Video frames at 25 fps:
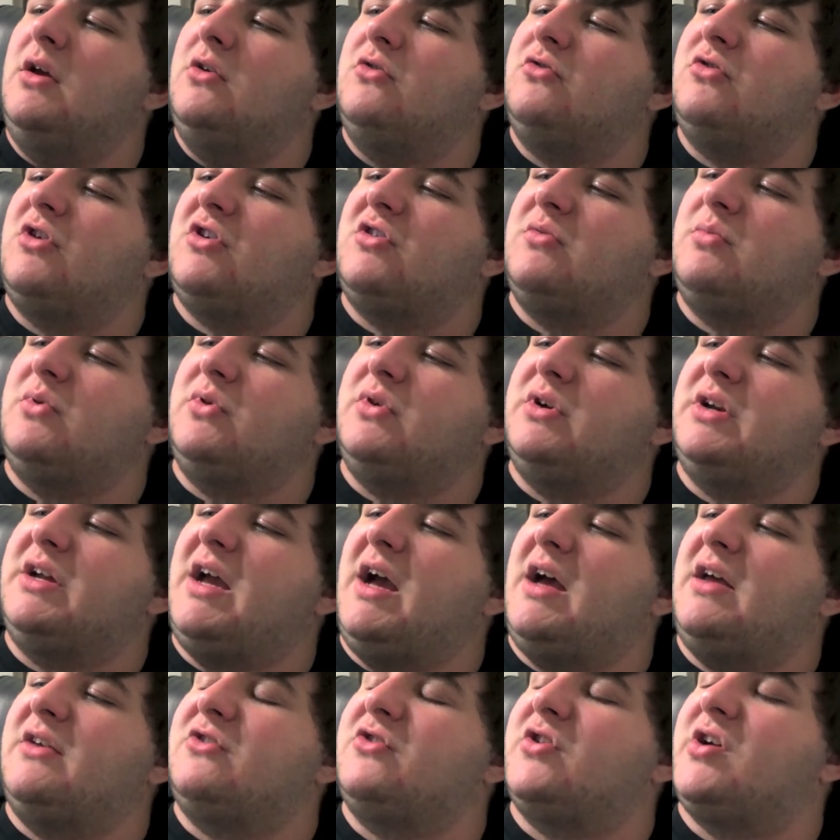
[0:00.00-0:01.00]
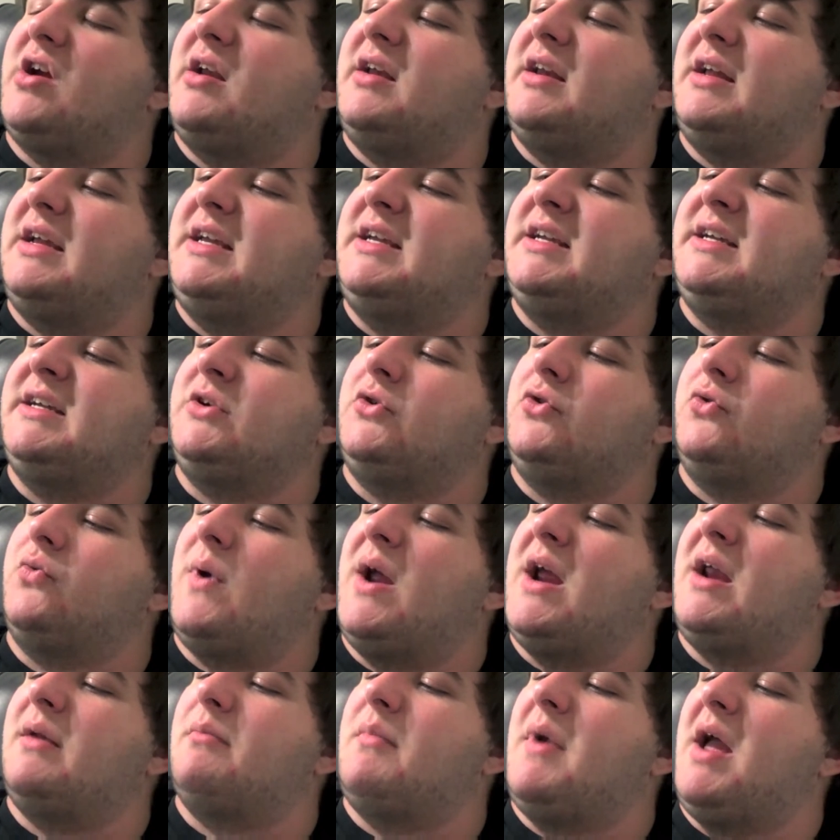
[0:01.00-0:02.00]
Stretchability Guy is trying to kill
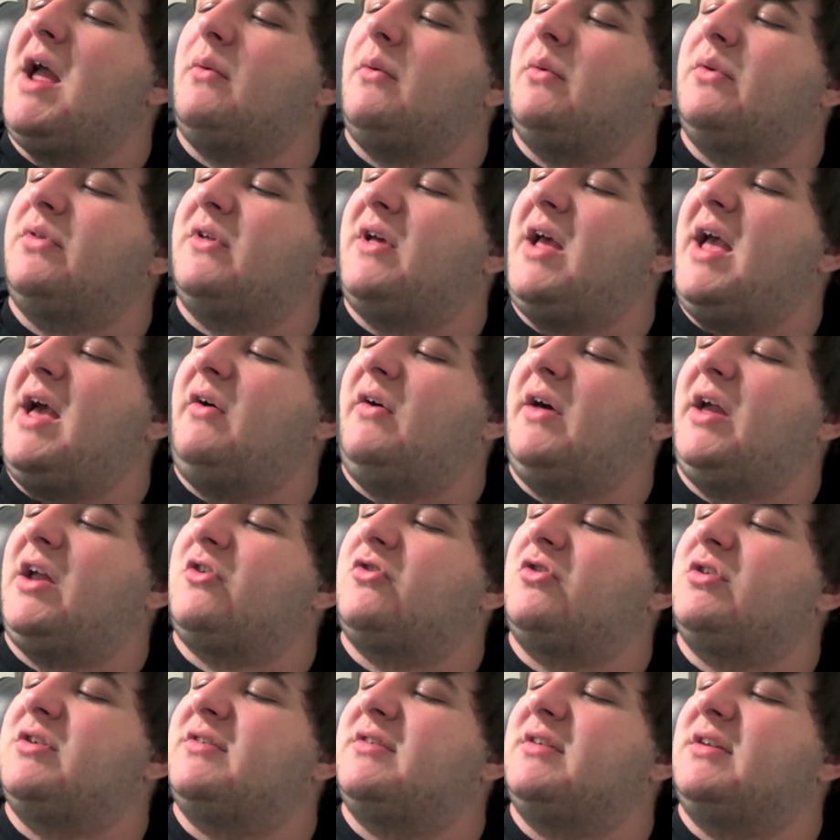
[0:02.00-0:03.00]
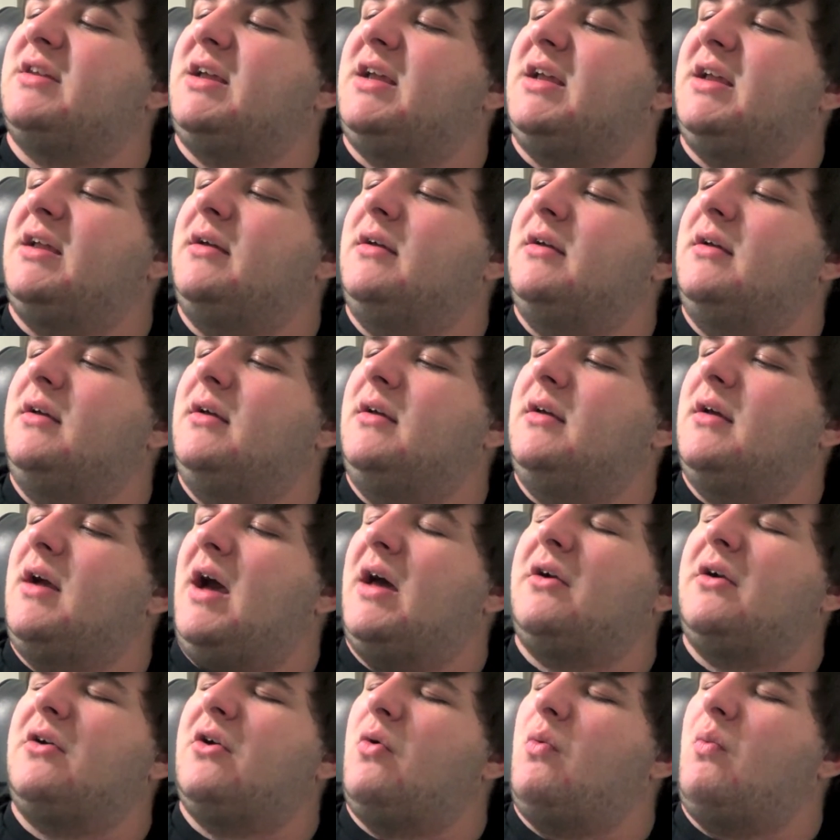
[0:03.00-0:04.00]
Rain Man with electricity.
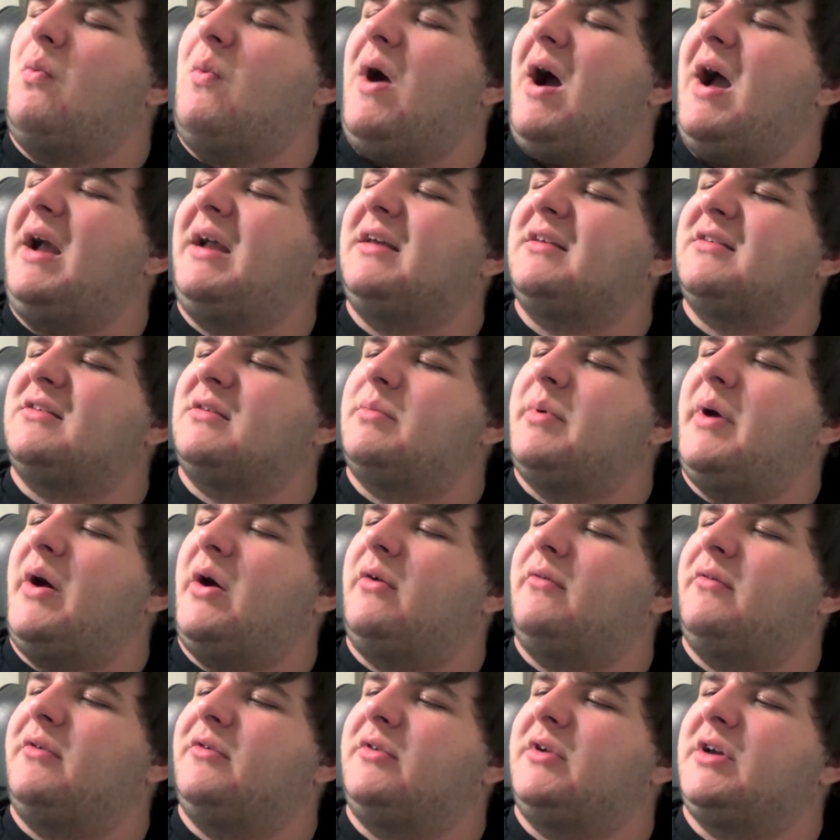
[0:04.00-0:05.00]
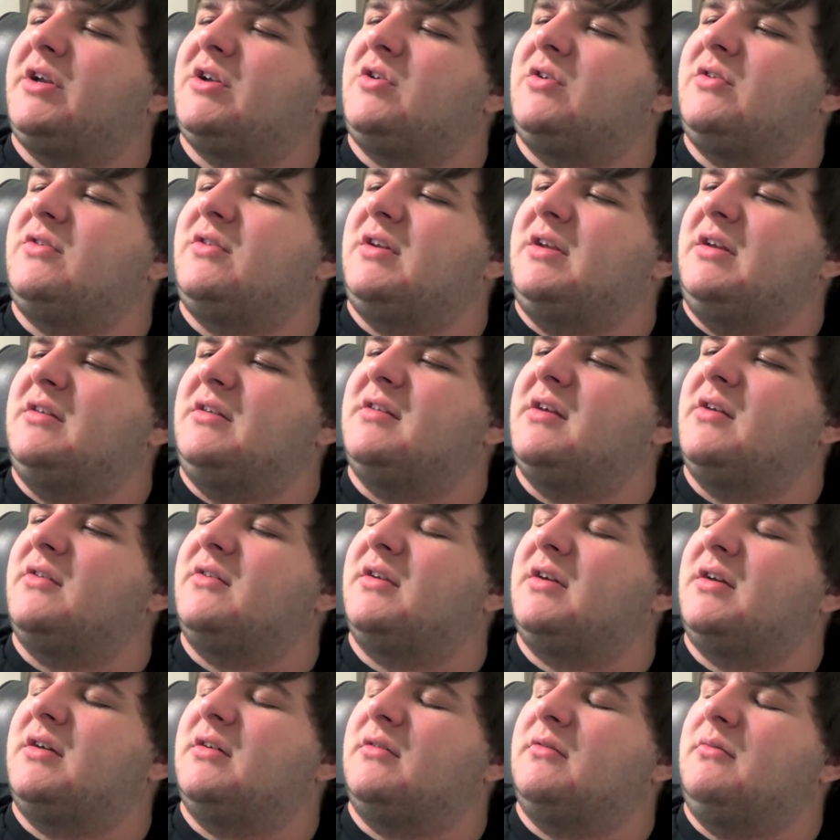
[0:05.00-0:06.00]
I don't know why he has the power of electricity. He
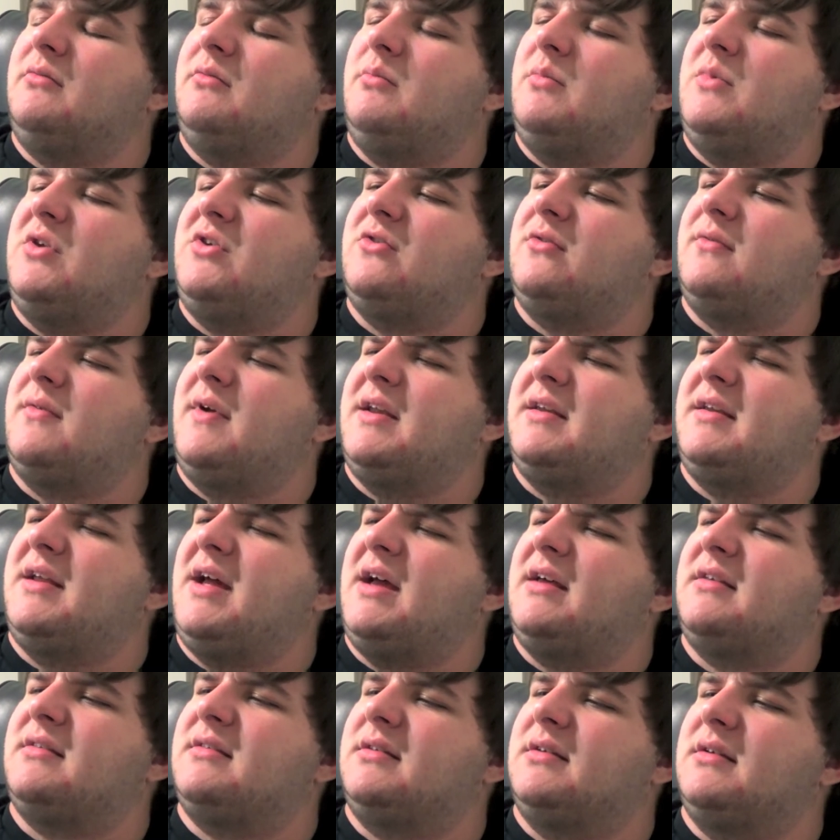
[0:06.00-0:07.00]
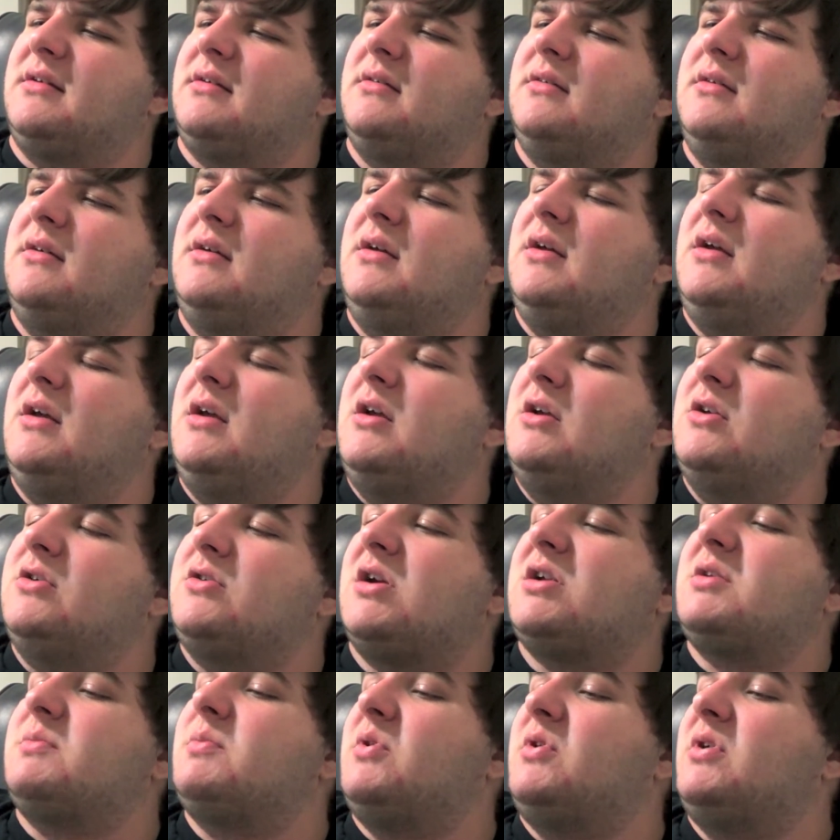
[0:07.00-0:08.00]
sounds like a Mr. Fantastic.
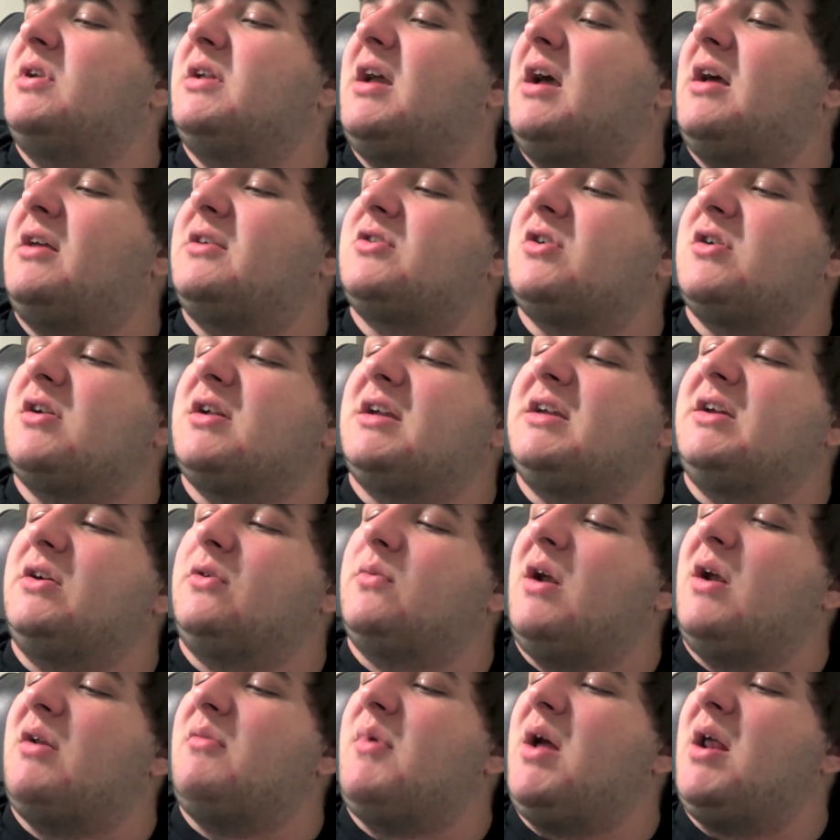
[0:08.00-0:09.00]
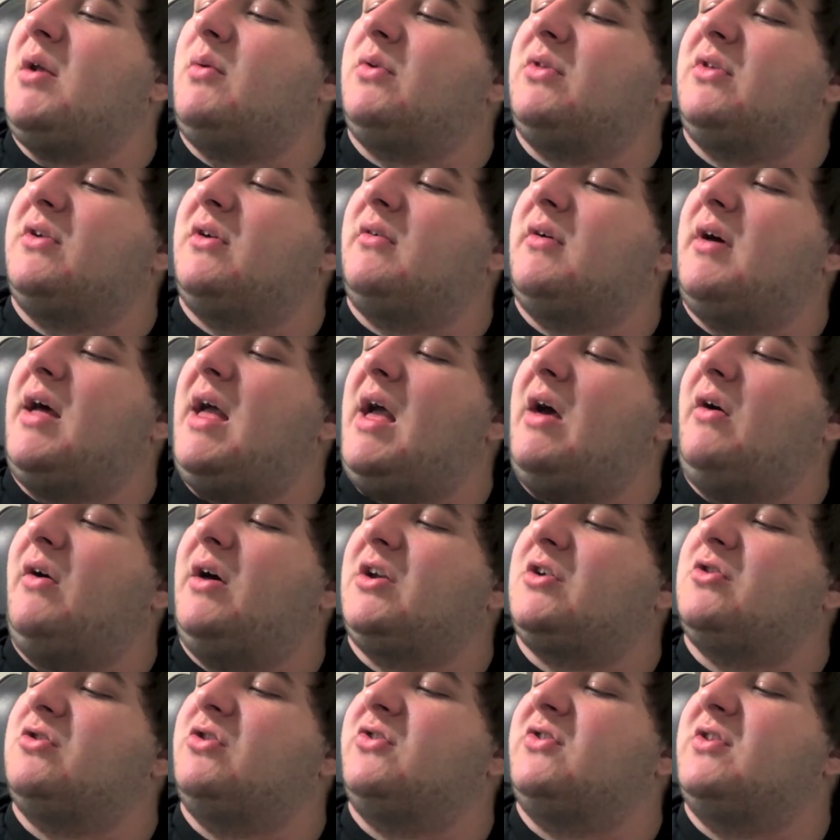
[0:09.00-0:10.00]
Stretchability guy's trying to kill Rain Man with
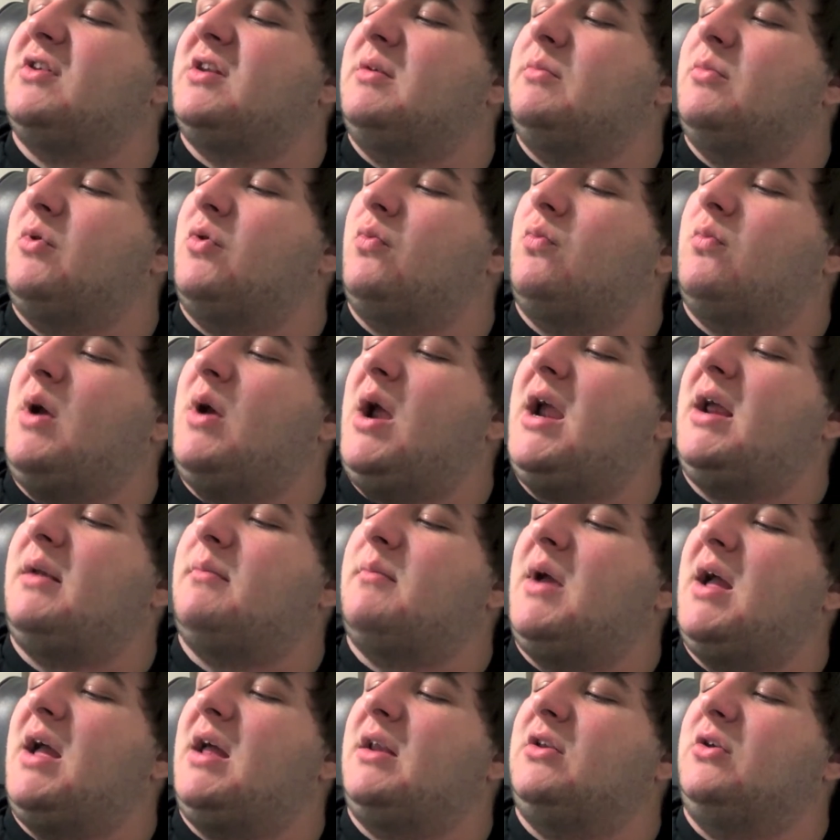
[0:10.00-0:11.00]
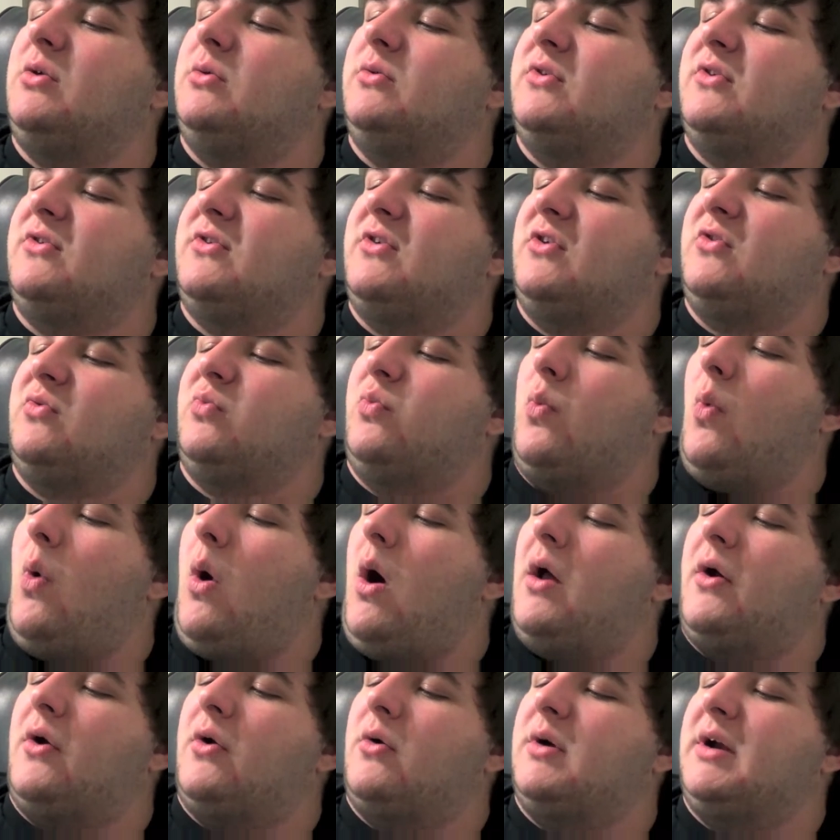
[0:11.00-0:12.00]
electricity, but Rain Man uses his
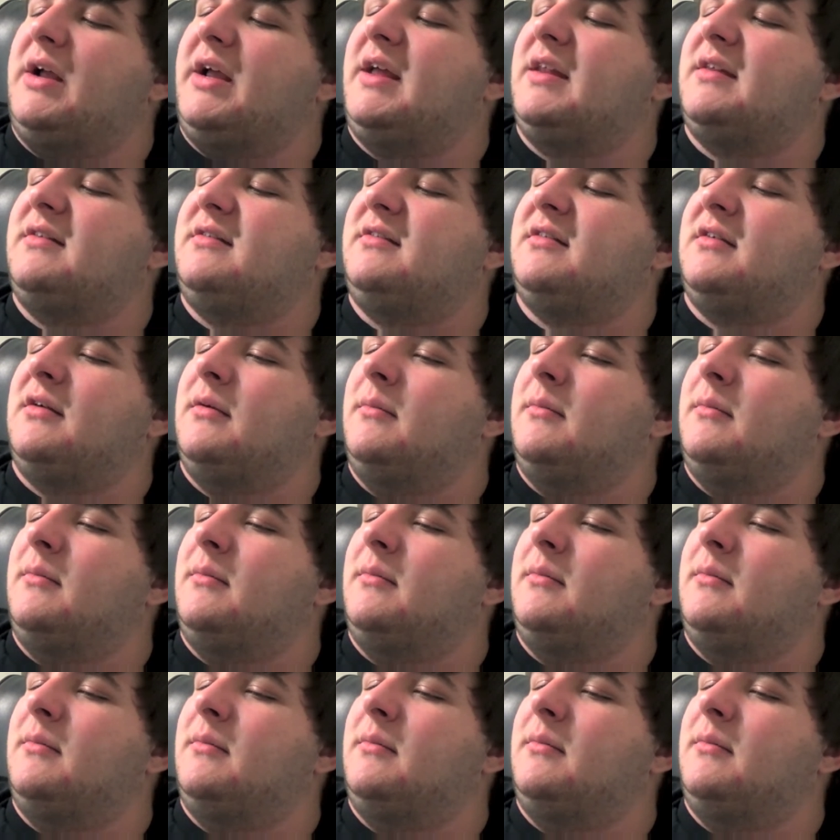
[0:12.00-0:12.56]
water against